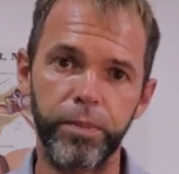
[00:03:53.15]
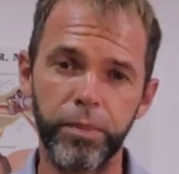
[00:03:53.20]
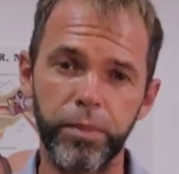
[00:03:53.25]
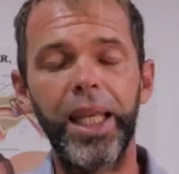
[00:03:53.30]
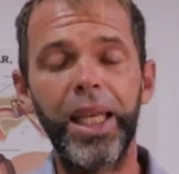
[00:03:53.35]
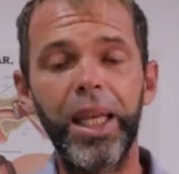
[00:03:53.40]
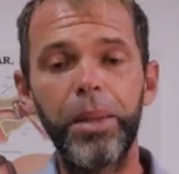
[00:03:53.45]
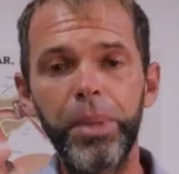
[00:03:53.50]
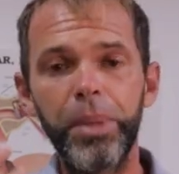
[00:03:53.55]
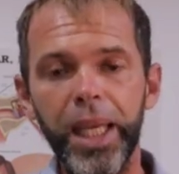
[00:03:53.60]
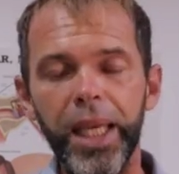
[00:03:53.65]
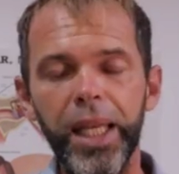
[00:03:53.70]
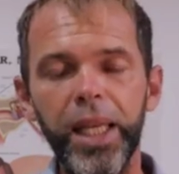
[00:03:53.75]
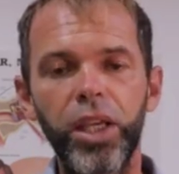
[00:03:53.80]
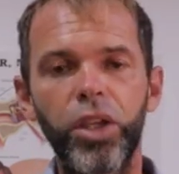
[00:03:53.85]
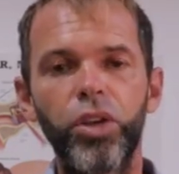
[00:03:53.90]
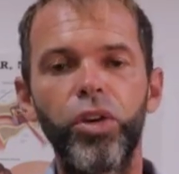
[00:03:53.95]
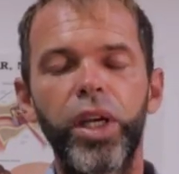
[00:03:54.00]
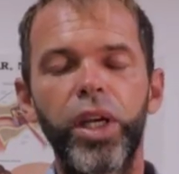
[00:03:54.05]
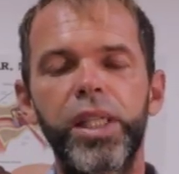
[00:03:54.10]
And in the
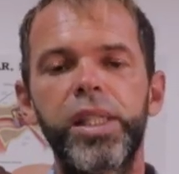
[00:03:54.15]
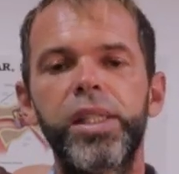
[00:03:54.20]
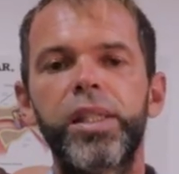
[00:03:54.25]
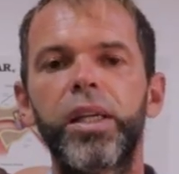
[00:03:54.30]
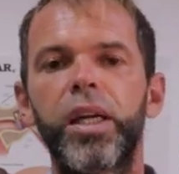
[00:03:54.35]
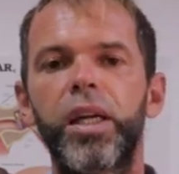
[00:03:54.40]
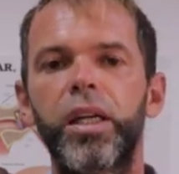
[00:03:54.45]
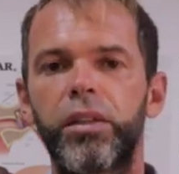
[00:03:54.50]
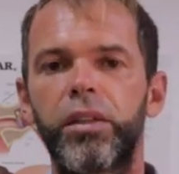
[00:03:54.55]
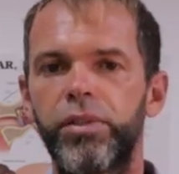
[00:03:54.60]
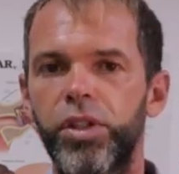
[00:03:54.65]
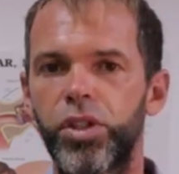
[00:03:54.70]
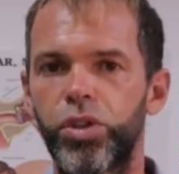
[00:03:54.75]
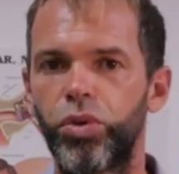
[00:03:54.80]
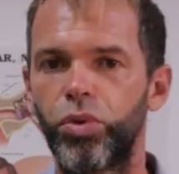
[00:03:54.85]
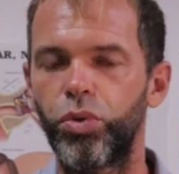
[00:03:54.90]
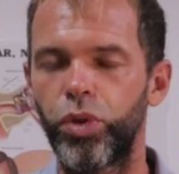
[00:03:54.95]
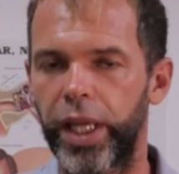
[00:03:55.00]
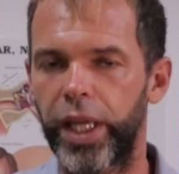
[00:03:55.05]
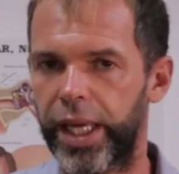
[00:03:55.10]
beginning, you can start
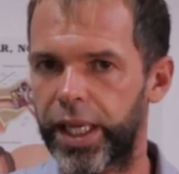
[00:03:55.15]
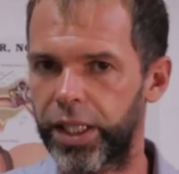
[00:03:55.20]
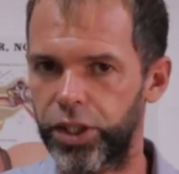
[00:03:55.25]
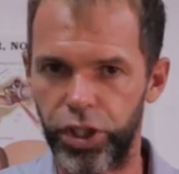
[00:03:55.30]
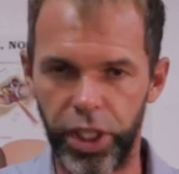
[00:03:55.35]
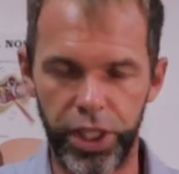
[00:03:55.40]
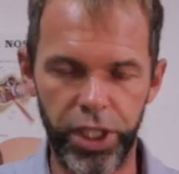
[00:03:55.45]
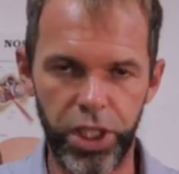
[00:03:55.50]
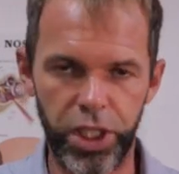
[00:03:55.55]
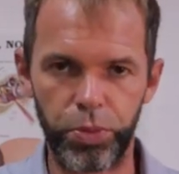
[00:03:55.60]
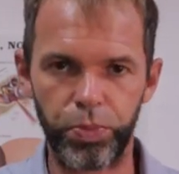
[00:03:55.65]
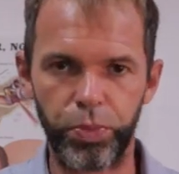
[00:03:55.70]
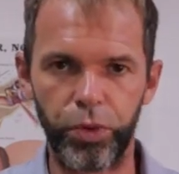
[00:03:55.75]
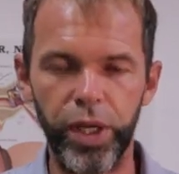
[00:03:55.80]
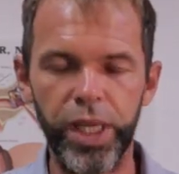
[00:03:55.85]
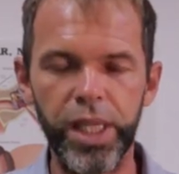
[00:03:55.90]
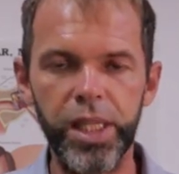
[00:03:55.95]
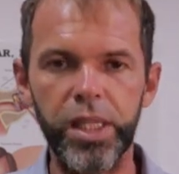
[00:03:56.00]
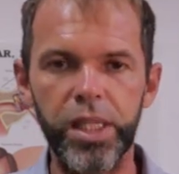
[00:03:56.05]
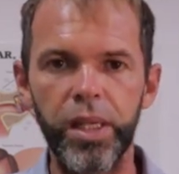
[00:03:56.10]
with do like a just
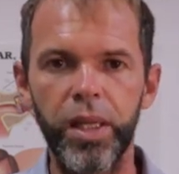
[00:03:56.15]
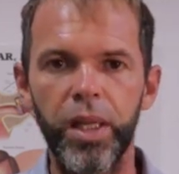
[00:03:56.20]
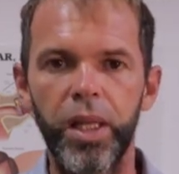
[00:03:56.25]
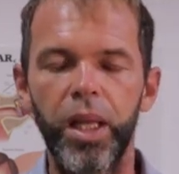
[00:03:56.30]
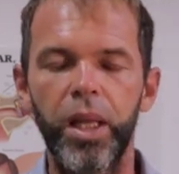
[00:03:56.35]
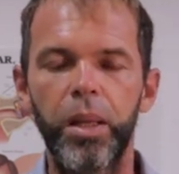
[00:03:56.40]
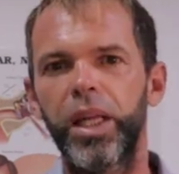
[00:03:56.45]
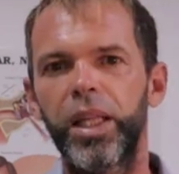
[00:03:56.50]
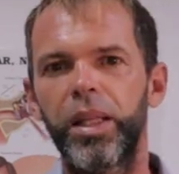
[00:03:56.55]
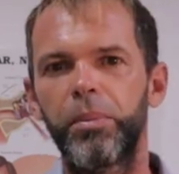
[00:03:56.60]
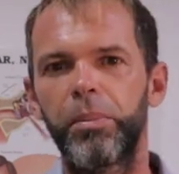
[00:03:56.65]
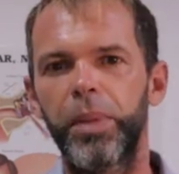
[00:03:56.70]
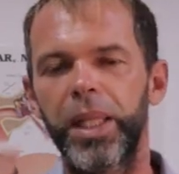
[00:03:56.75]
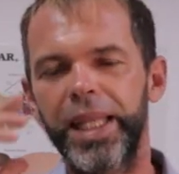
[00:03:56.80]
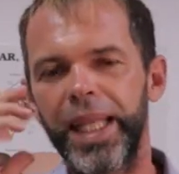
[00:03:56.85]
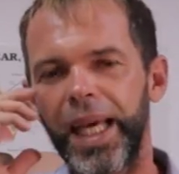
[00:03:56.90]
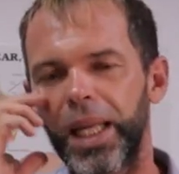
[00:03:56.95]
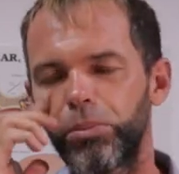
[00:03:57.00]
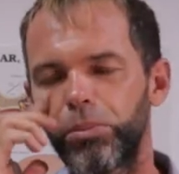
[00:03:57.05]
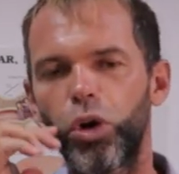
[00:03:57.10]
sprints,
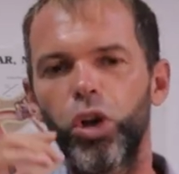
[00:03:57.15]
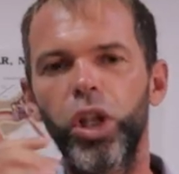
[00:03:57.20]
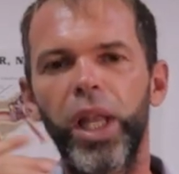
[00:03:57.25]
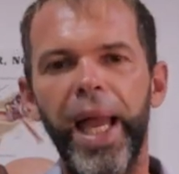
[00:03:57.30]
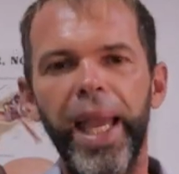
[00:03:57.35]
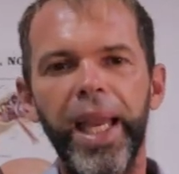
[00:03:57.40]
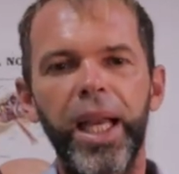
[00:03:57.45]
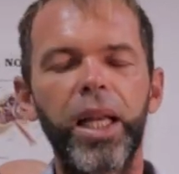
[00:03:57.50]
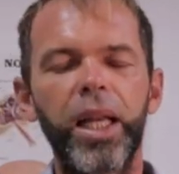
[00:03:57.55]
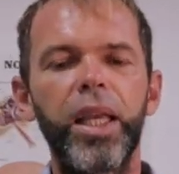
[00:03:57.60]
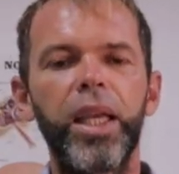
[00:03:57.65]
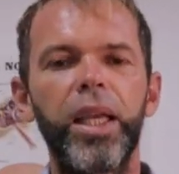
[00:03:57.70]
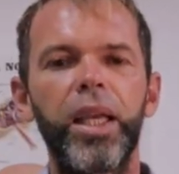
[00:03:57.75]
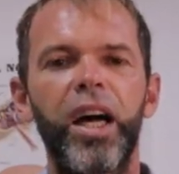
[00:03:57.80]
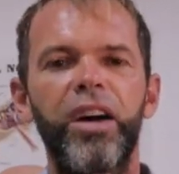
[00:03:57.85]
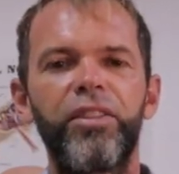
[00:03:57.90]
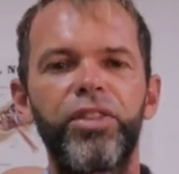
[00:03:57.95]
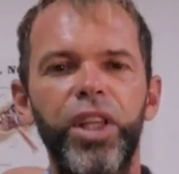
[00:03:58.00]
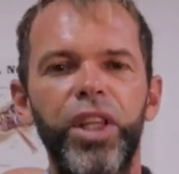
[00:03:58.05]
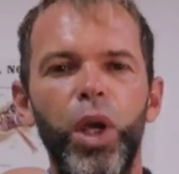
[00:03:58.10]
but then more likely
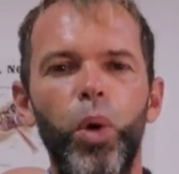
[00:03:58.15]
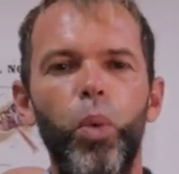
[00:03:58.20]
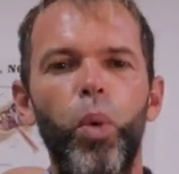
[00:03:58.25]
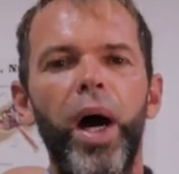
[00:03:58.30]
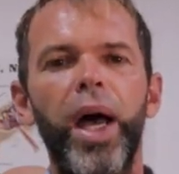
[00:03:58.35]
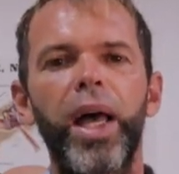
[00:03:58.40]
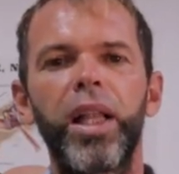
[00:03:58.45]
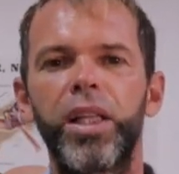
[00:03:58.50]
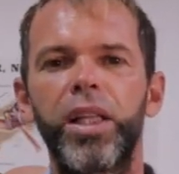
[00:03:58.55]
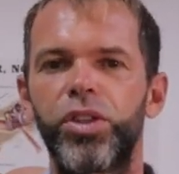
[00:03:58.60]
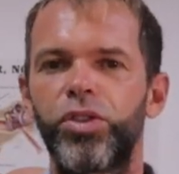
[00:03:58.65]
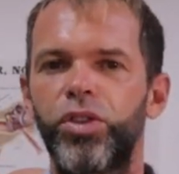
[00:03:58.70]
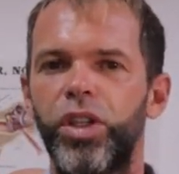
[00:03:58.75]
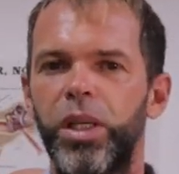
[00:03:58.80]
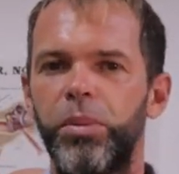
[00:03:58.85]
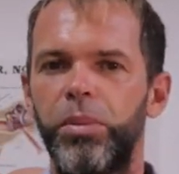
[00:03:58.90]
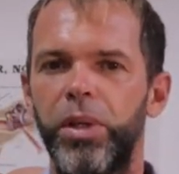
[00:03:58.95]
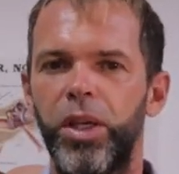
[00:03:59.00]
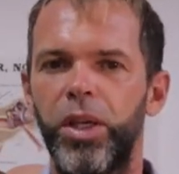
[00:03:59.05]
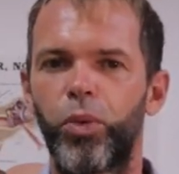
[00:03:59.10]
after a while it's
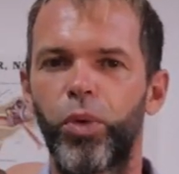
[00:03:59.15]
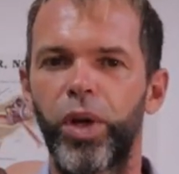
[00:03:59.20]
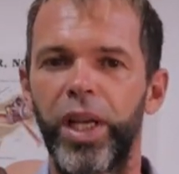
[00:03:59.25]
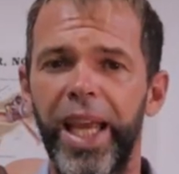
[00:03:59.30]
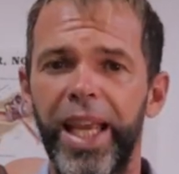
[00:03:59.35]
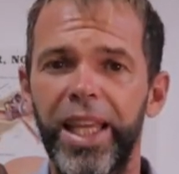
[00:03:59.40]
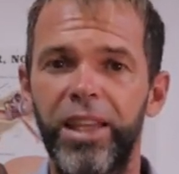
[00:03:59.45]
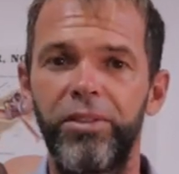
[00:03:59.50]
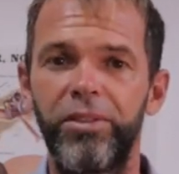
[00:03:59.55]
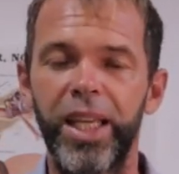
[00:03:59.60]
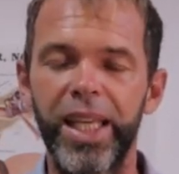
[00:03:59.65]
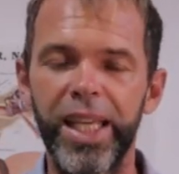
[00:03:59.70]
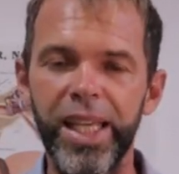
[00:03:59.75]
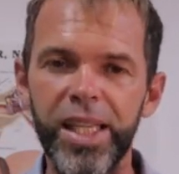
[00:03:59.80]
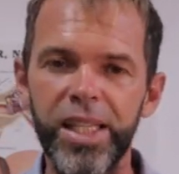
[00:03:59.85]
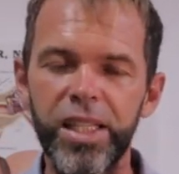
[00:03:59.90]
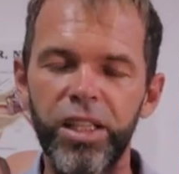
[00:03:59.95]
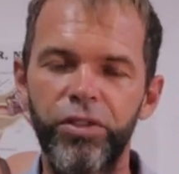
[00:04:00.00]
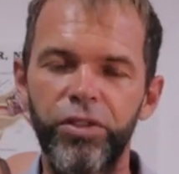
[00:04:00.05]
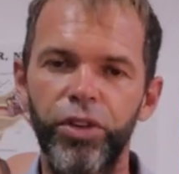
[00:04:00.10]
going to be relatively
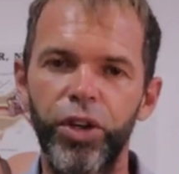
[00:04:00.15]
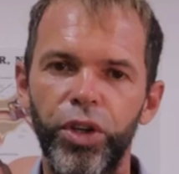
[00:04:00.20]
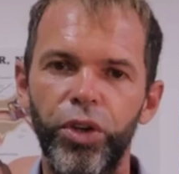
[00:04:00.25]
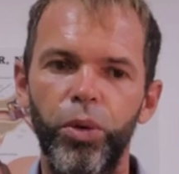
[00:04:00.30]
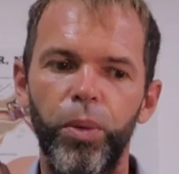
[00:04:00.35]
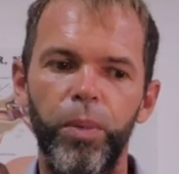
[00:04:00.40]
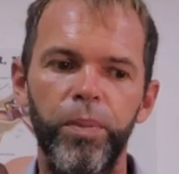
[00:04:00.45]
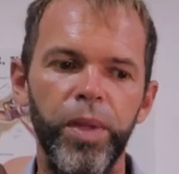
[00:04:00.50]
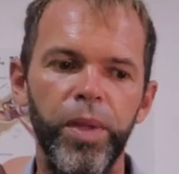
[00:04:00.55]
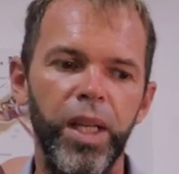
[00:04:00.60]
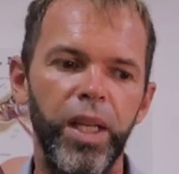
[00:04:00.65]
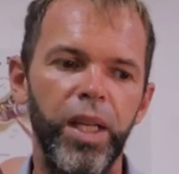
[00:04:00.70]
easy you.